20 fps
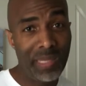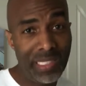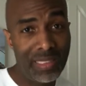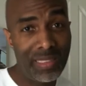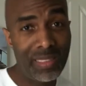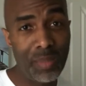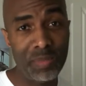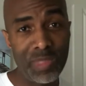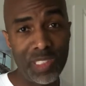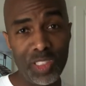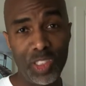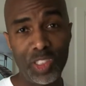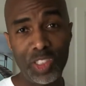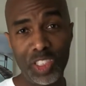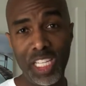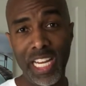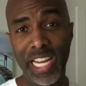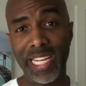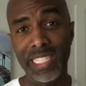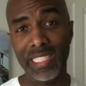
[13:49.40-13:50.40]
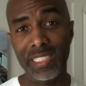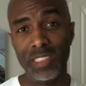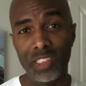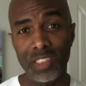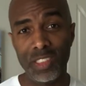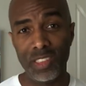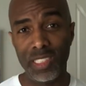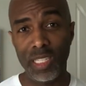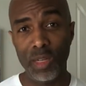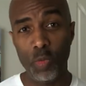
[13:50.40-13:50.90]
something should
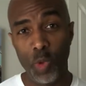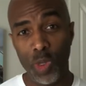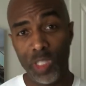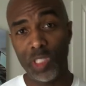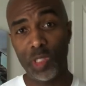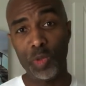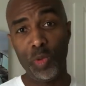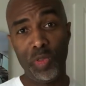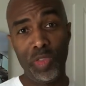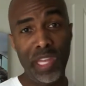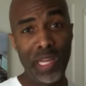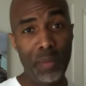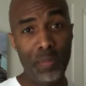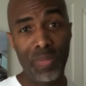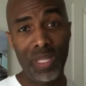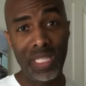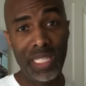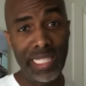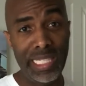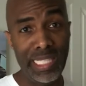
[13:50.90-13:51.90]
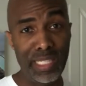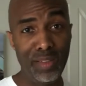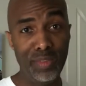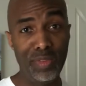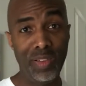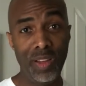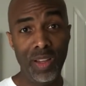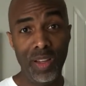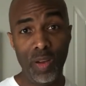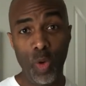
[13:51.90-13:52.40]
change in what you think,
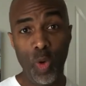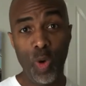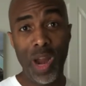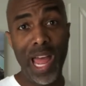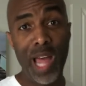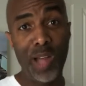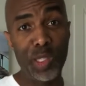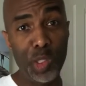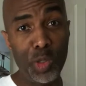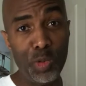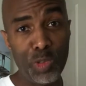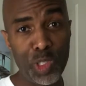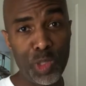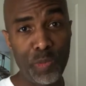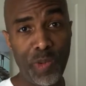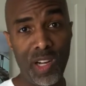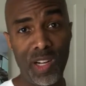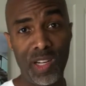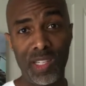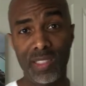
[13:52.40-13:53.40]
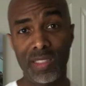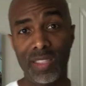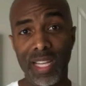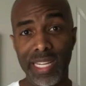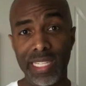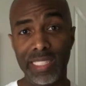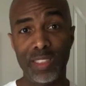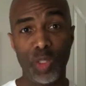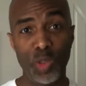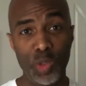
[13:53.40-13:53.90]
believe, or how you respond?
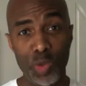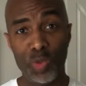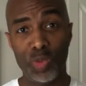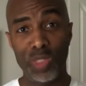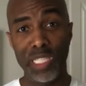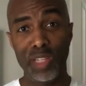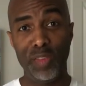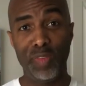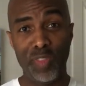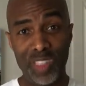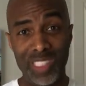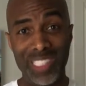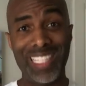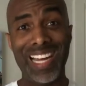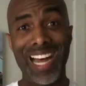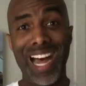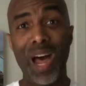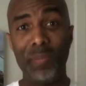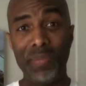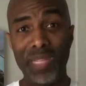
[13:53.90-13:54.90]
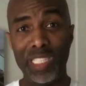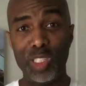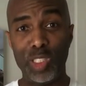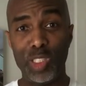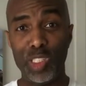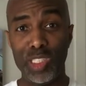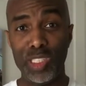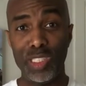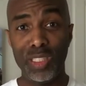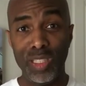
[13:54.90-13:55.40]
Like, don't you think for the common
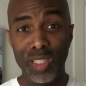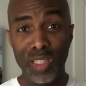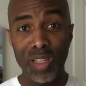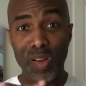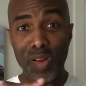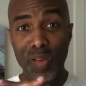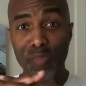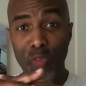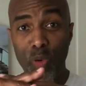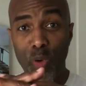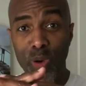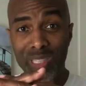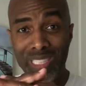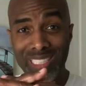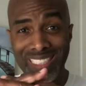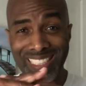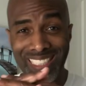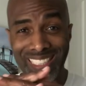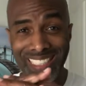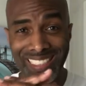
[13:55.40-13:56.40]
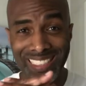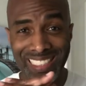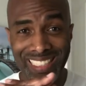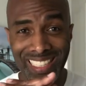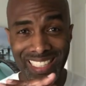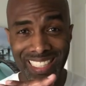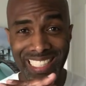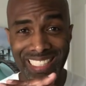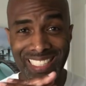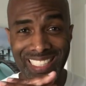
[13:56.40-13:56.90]
good, for
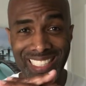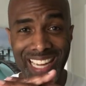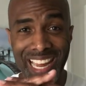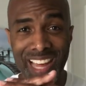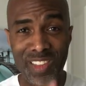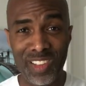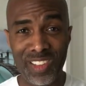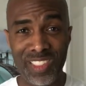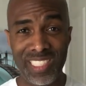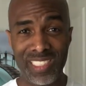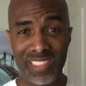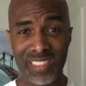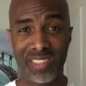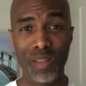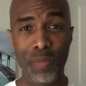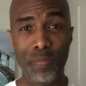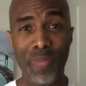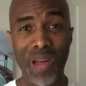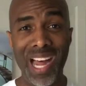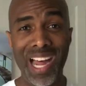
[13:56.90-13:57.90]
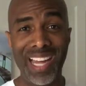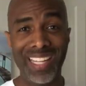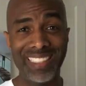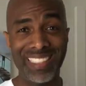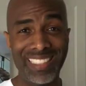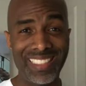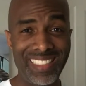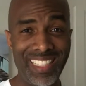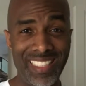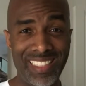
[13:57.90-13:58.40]
the togetherness, the bond
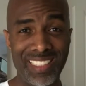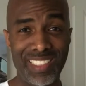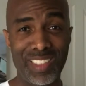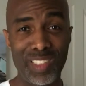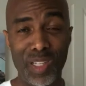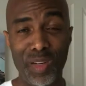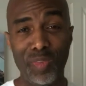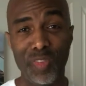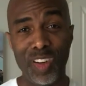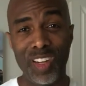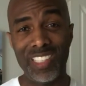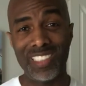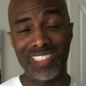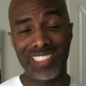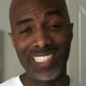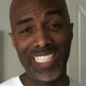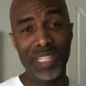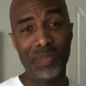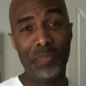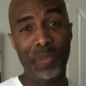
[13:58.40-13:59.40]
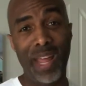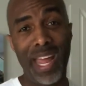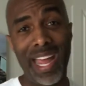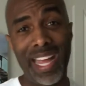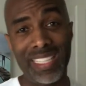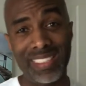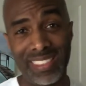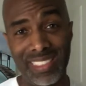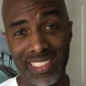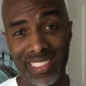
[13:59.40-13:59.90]
that's necessary for us to get
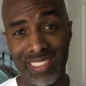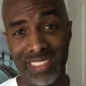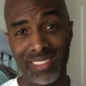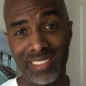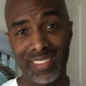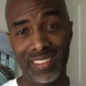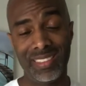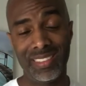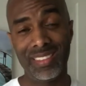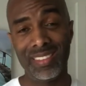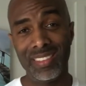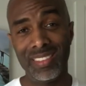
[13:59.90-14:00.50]
past this?